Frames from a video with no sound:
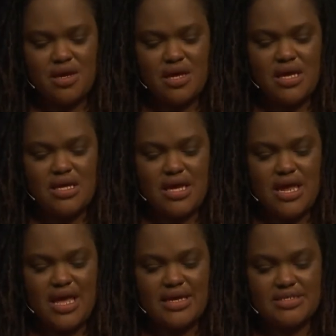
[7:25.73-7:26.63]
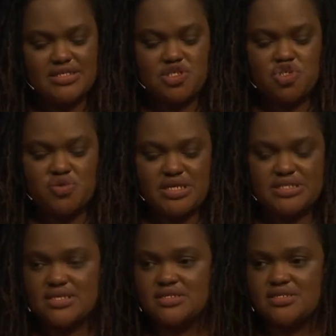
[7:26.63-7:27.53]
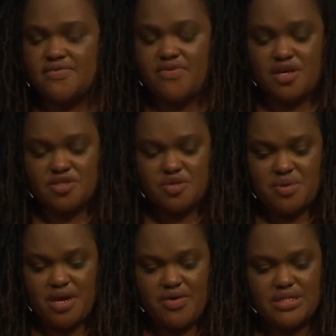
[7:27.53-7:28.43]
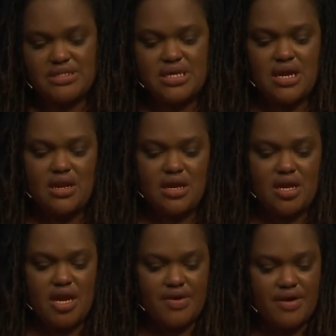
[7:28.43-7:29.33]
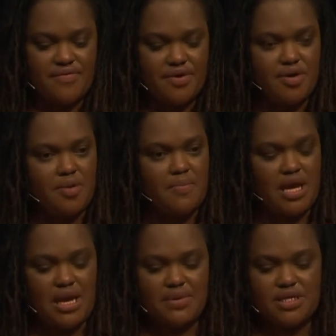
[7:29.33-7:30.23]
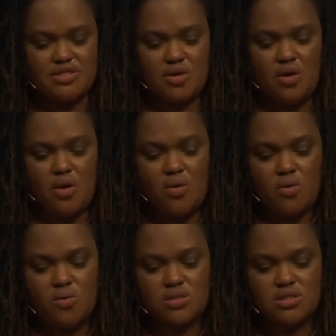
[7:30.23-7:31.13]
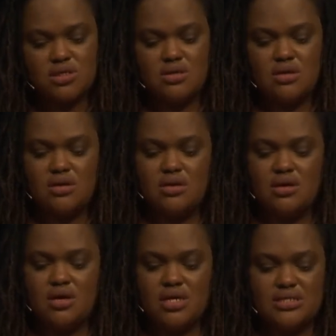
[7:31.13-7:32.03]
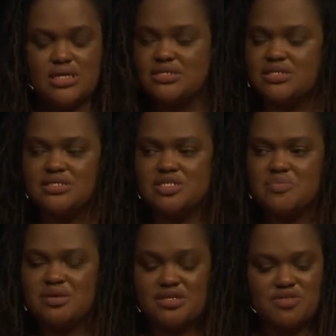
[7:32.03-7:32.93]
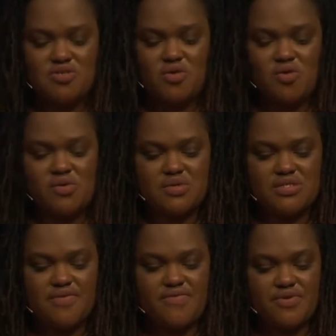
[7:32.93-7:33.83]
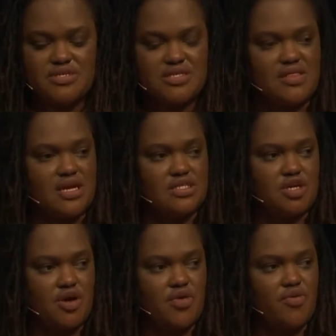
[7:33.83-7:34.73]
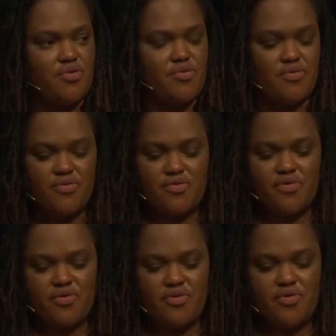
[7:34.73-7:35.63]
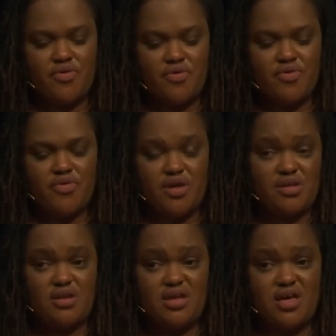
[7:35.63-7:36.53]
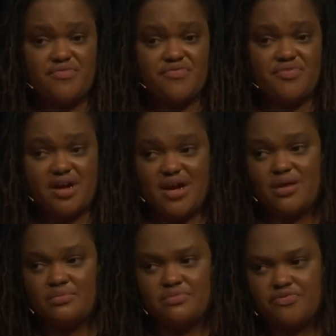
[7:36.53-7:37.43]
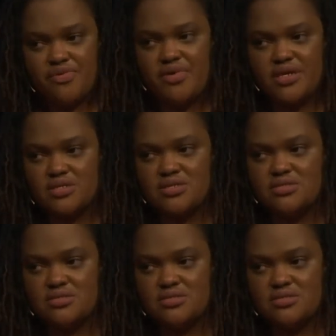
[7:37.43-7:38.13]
Yet, as the stresses of foster parenting and caring for a new baby took hold, attending to my soul was the first thing to go. I didn't have time for rest.